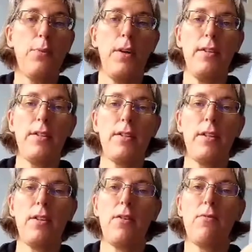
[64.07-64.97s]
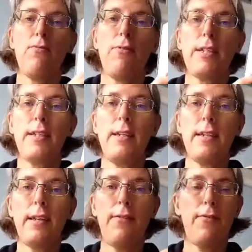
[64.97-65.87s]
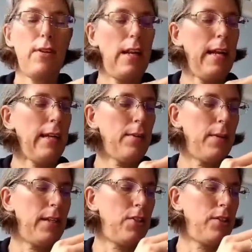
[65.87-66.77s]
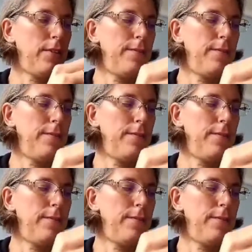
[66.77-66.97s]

one's written in a different language.